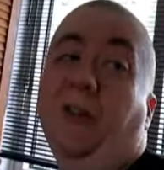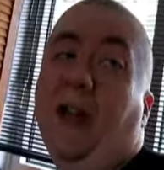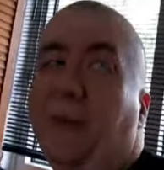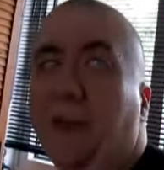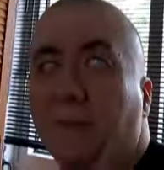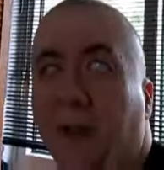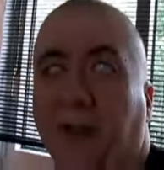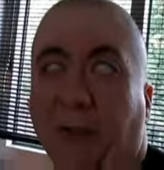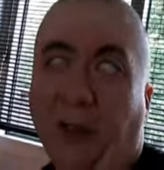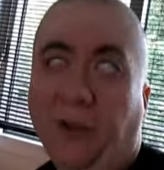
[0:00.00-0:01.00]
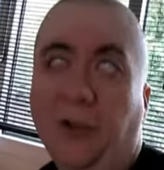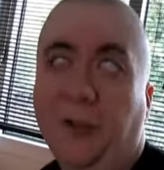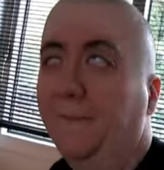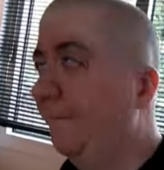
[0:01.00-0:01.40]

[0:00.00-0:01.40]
Now I can make some lunch.